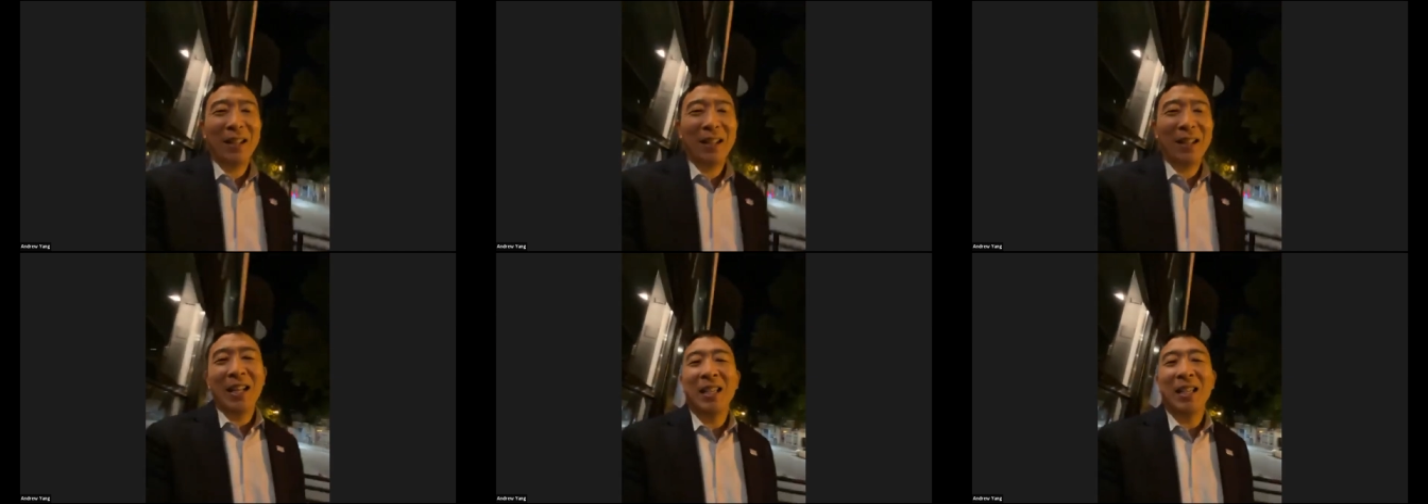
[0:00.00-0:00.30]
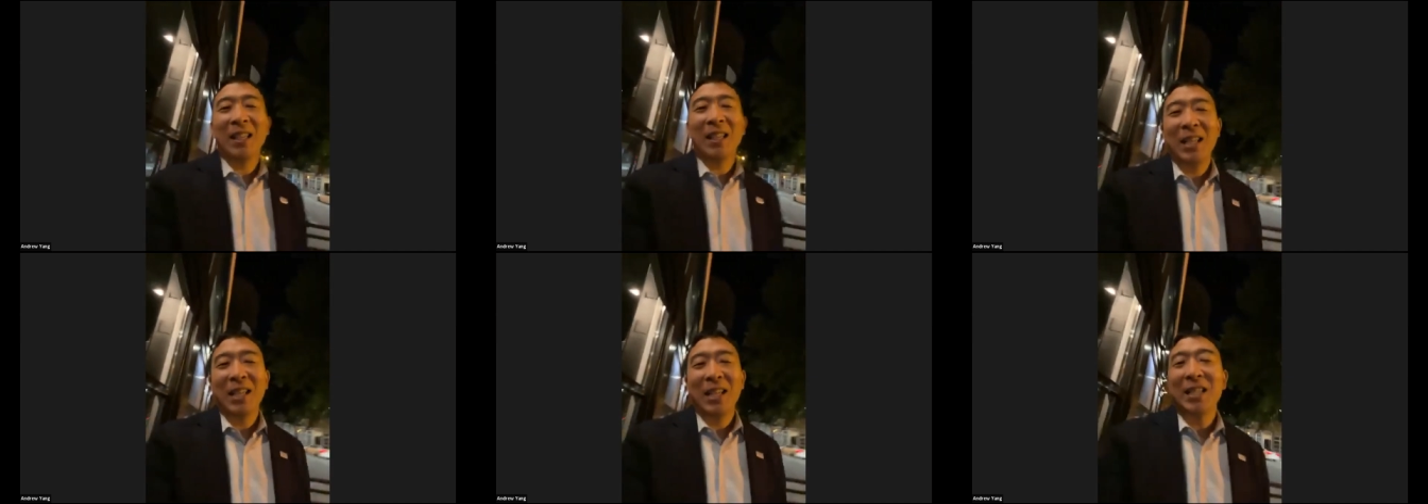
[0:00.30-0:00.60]

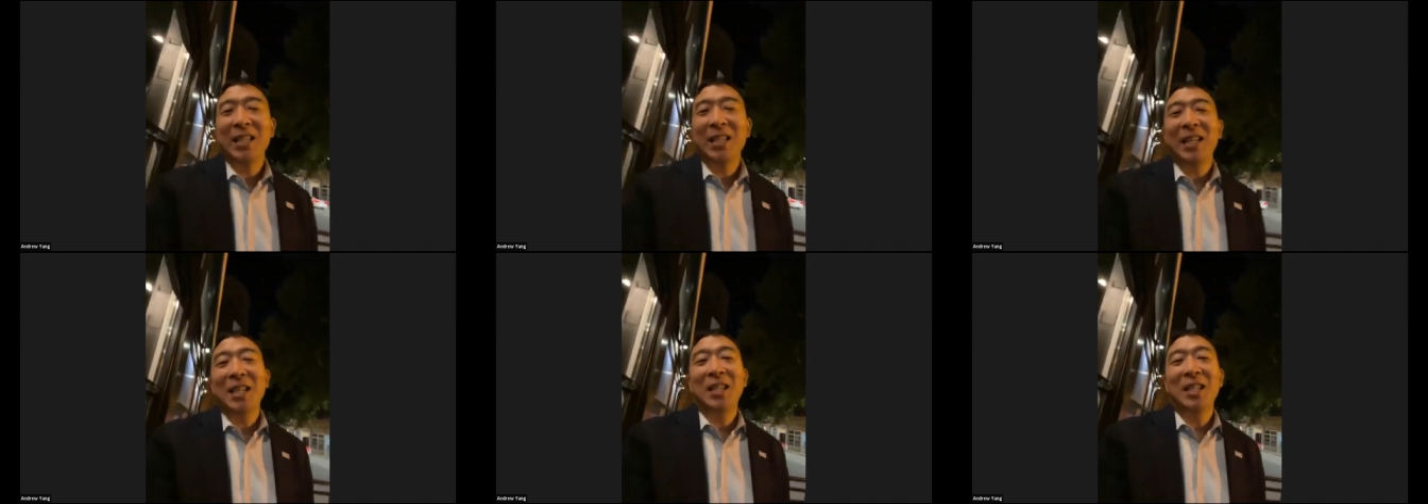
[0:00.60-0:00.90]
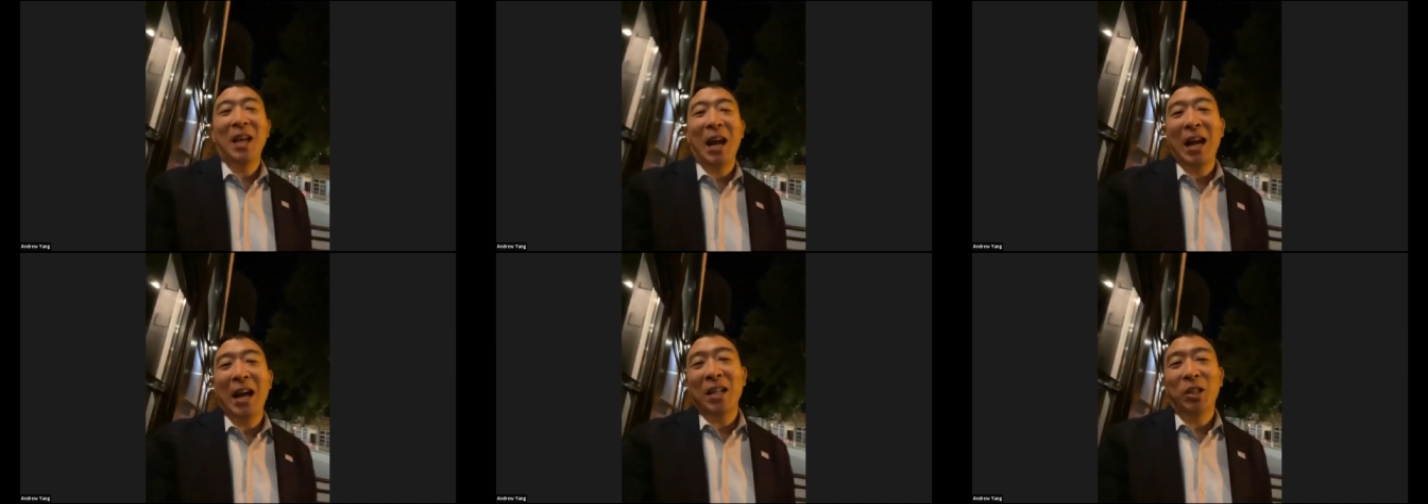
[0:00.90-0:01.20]
this is
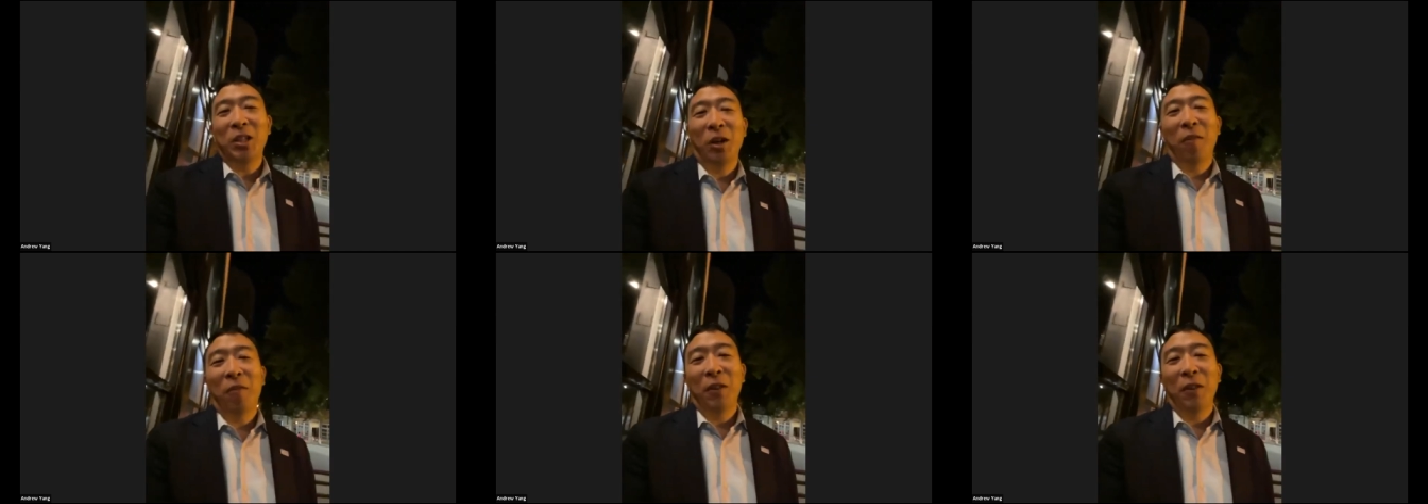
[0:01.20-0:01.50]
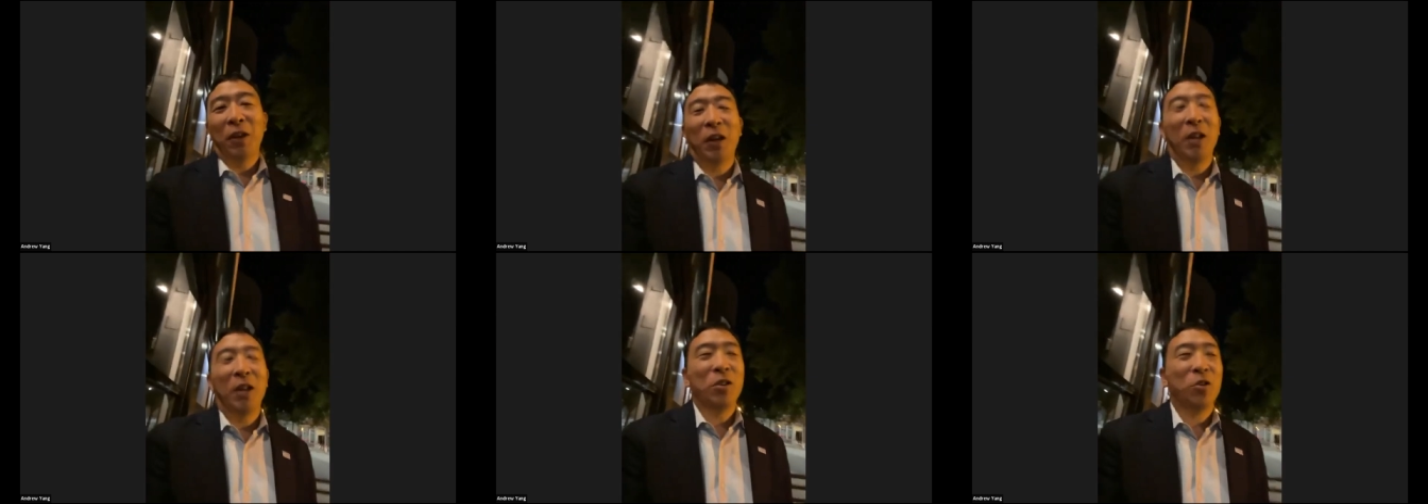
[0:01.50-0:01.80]
the answer for the
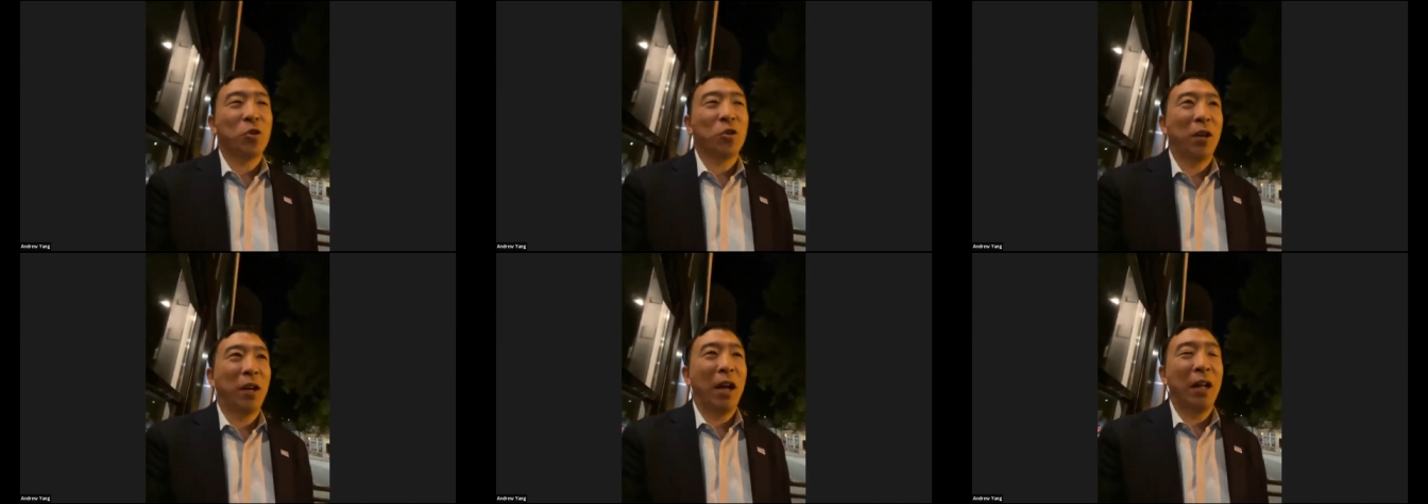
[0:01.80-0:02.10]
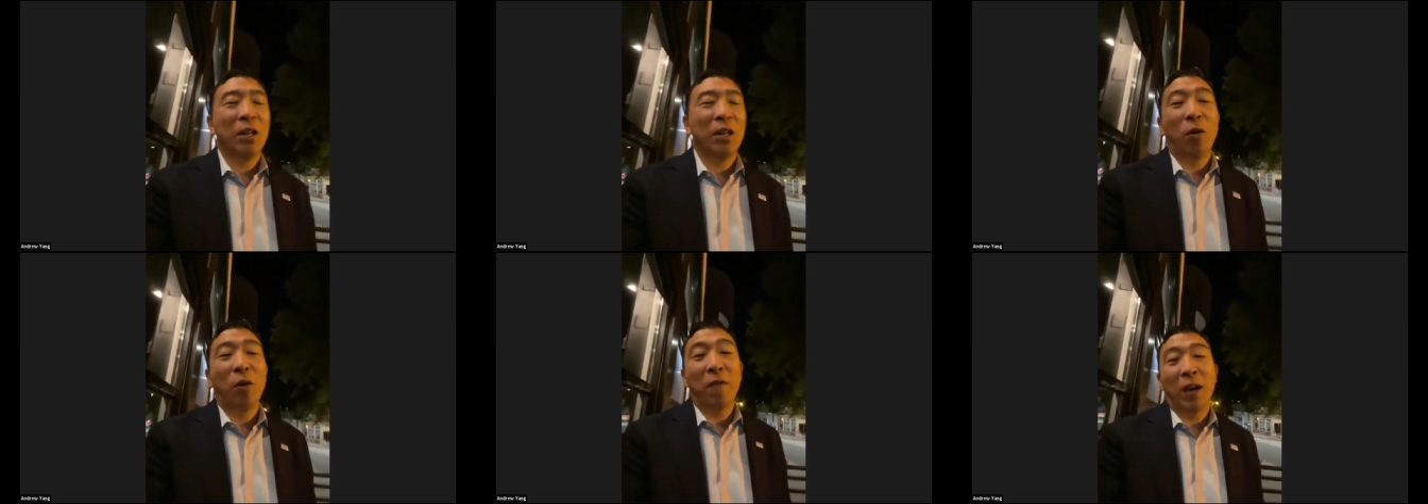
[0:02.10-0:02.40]
country. I'll
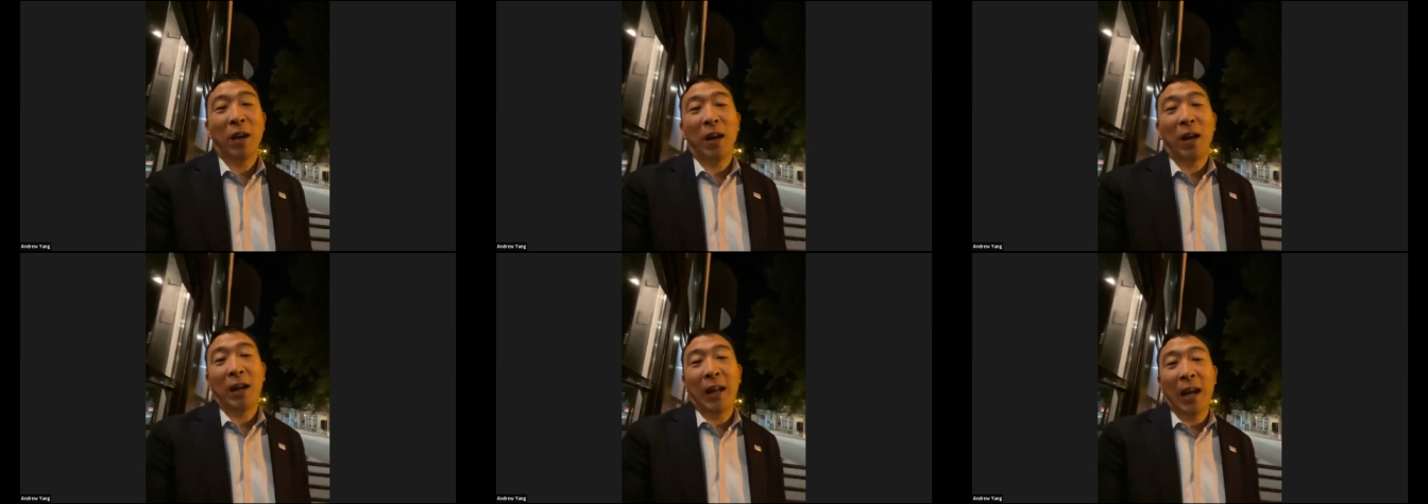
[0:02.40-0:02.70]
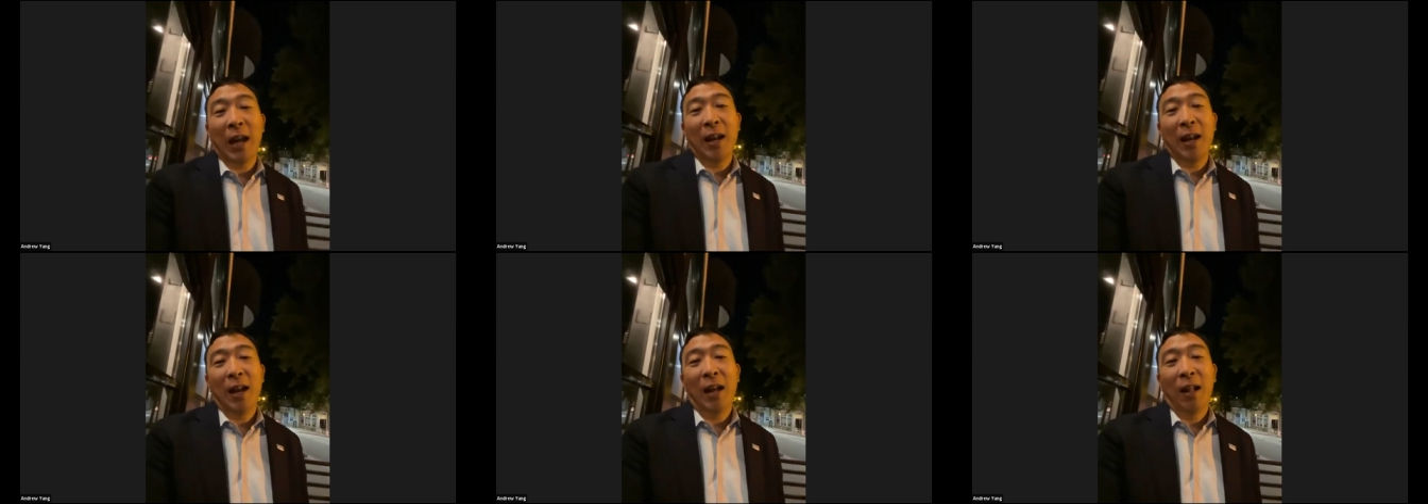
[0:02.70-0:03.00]
do everything I
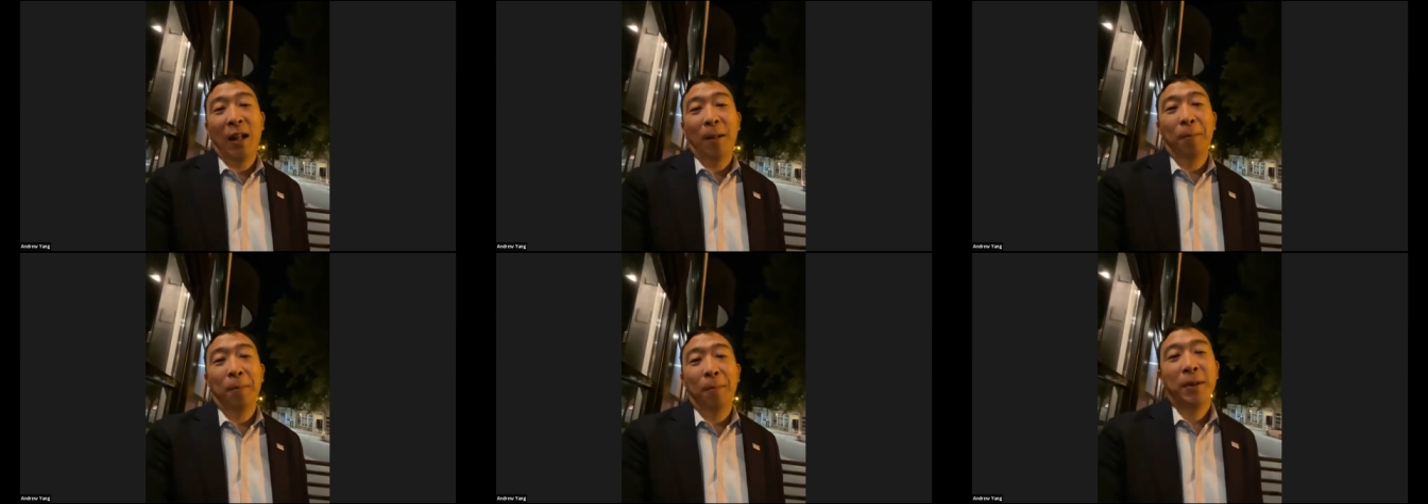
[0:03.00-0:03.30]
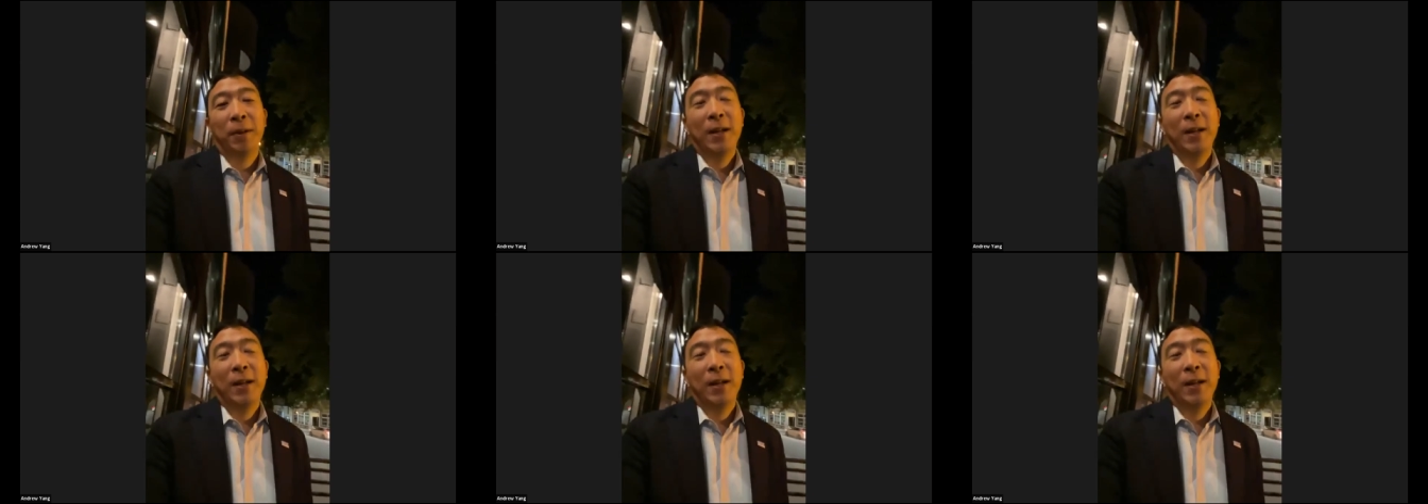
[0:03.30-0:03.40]
can to help,